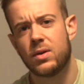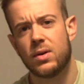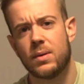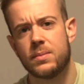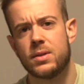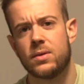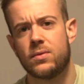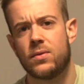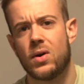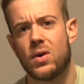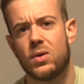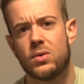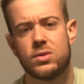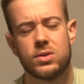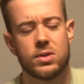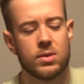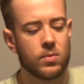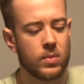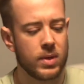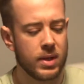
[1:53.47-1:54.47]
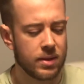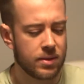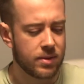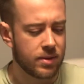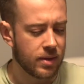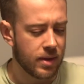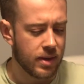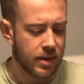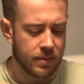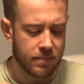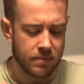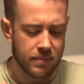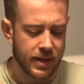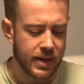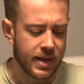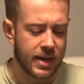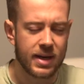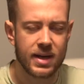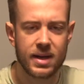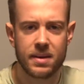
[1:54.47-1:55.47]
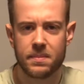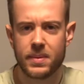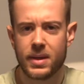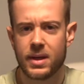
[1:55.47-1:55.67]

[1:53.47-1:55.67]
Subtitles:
grams of oats with banana,